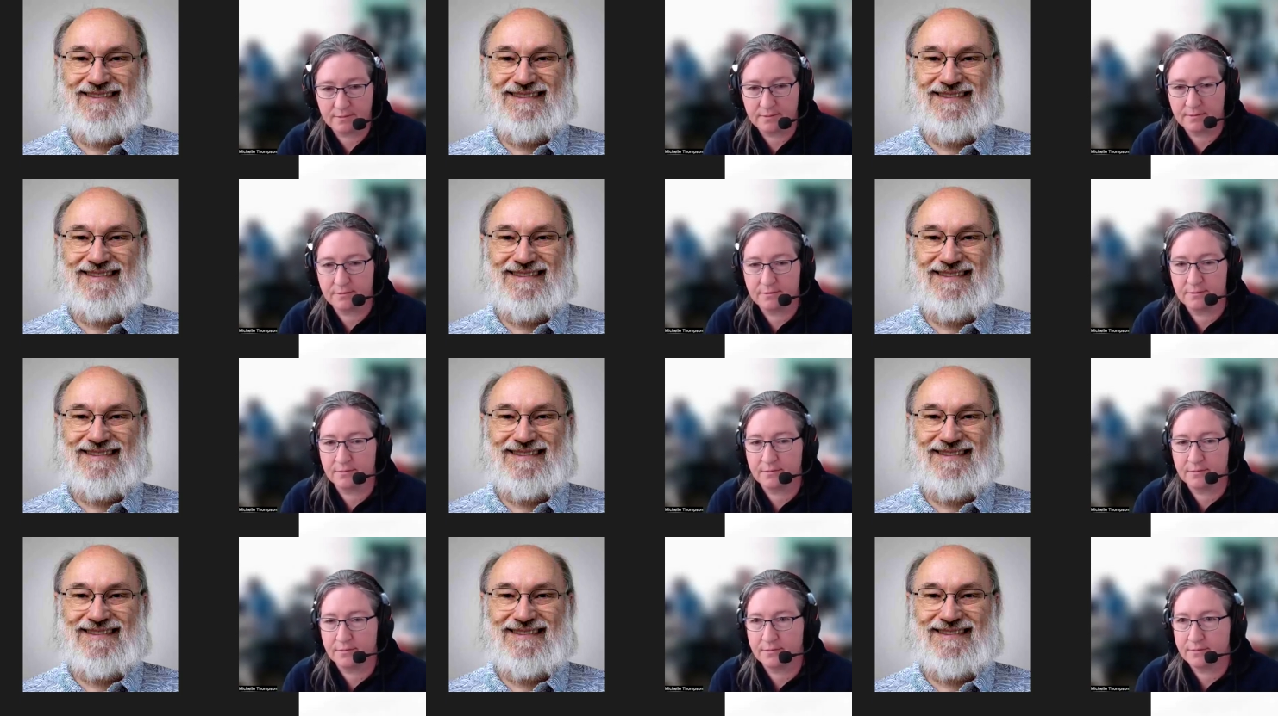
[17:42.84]

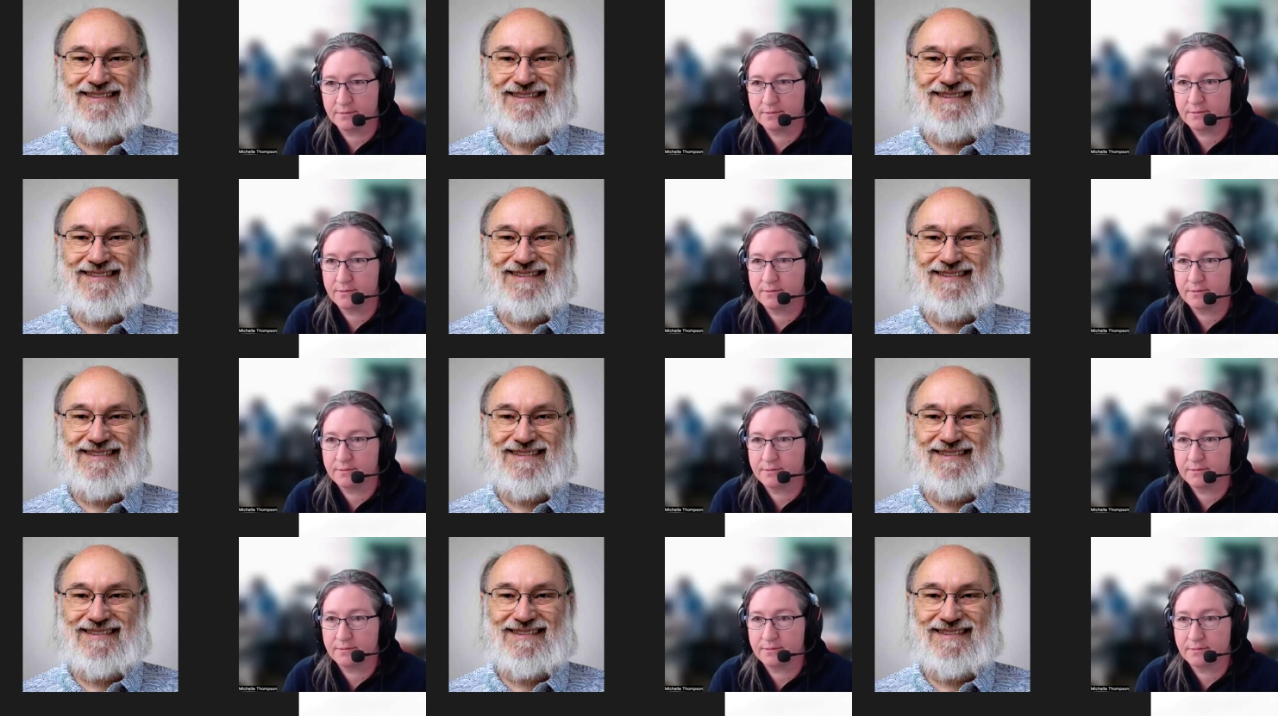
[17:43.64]

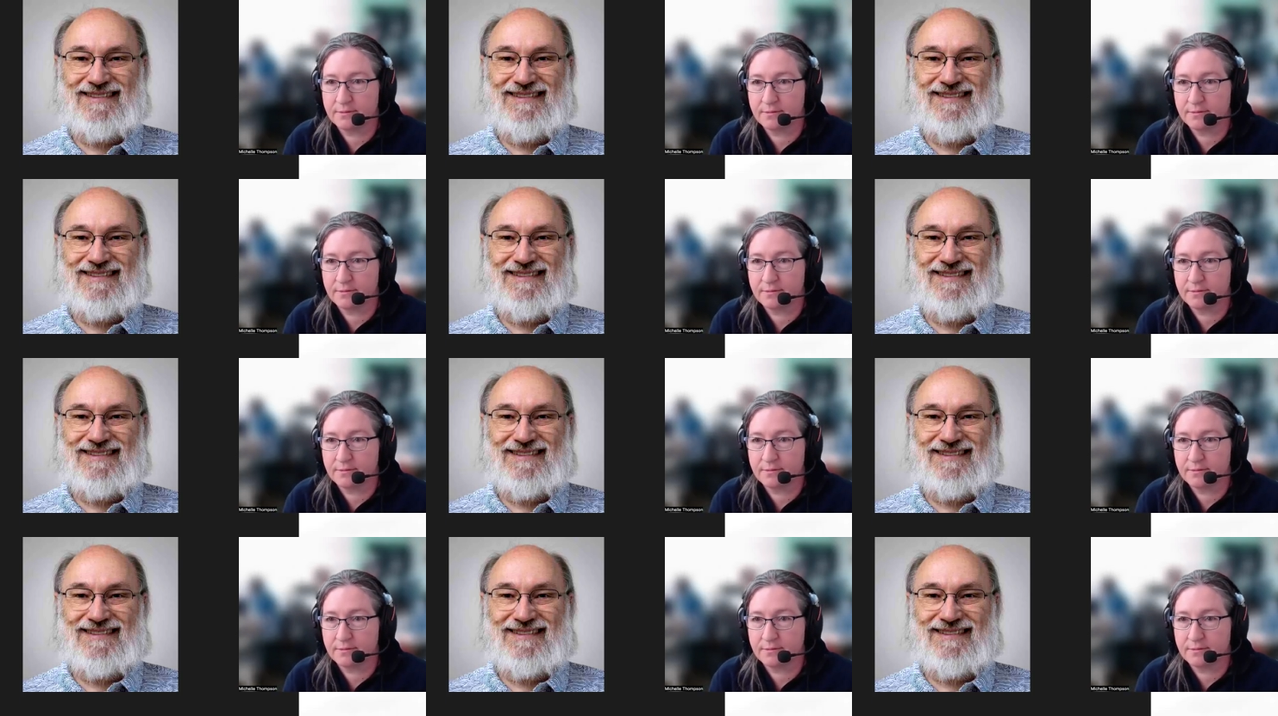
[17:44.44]
No one is speaking in this clip.